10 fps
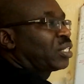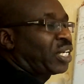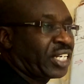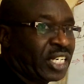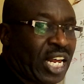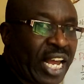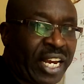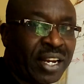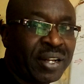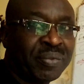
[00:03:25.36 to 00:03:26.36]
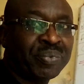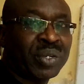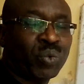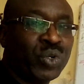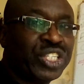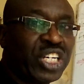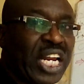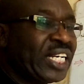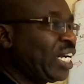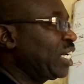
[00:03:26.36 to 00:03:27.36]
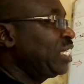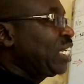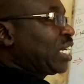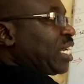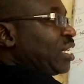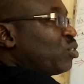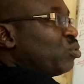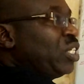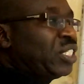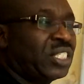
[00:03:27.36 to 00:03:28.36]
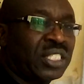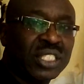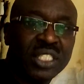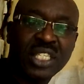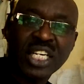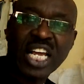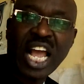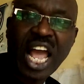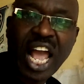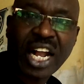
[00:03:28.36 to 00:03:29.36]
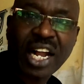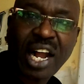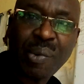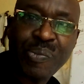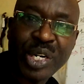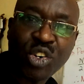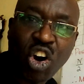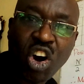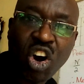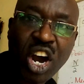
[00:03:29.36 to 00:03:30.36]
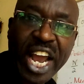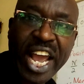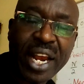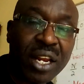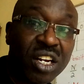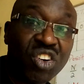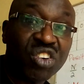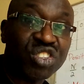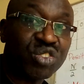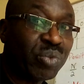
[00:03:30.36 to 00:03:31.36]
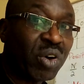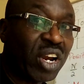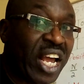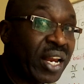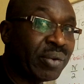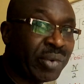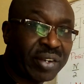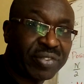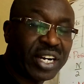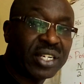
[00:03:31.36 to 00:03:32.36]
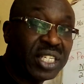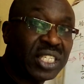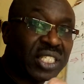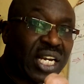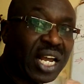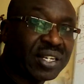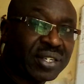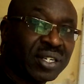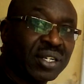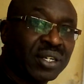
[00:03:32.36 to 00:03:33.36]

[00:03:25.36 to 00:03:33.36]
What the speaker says: 39. Which letter is attached to this? Capital N. No small n, my friend. This is science.